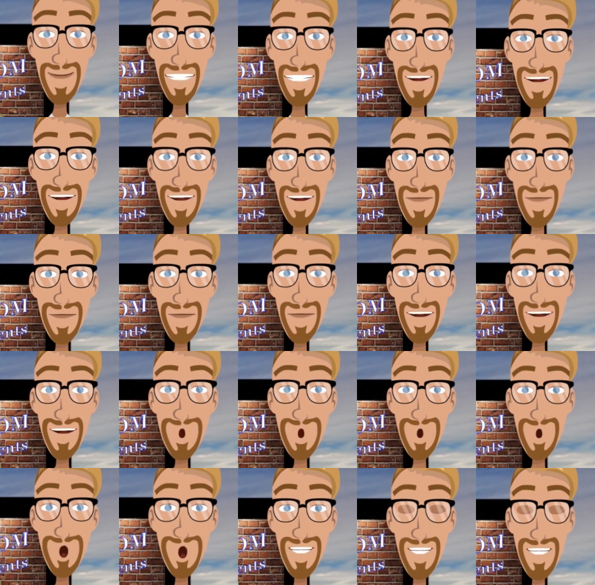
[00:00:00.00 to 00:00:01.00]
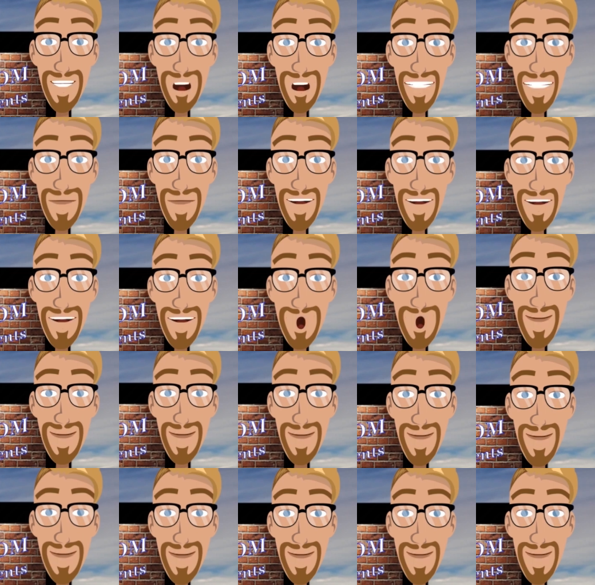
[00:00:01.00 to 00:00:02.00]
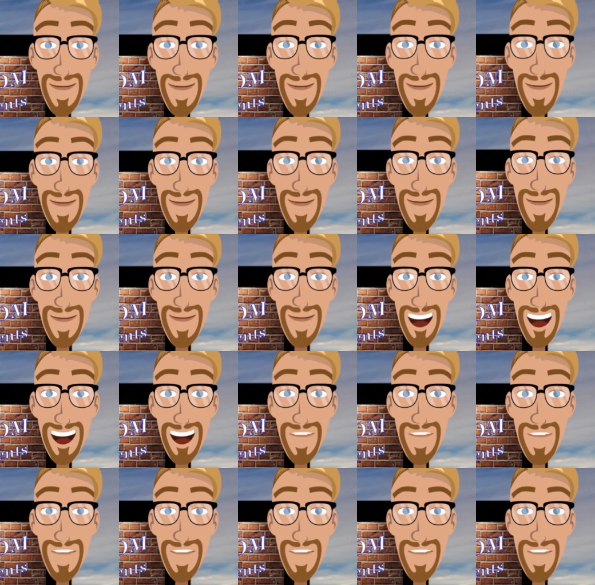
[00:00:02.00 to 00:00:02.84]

JM, if you watch this video, I